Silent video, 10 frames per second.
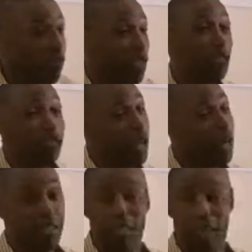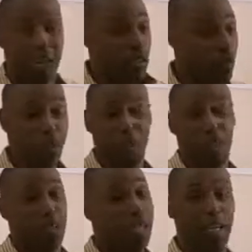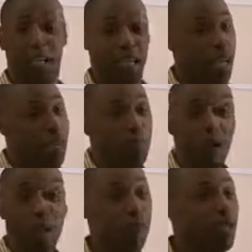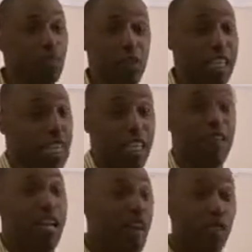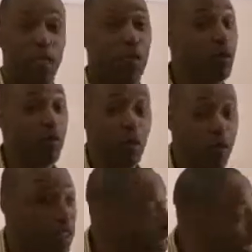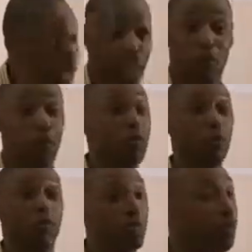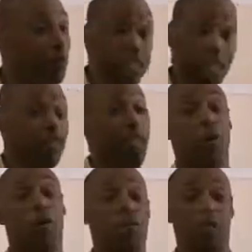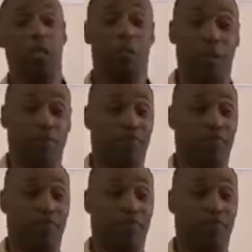The venture capitalist guys, trust me, they may muscle in and even have it set up to where if you screw up, they'll take over your company.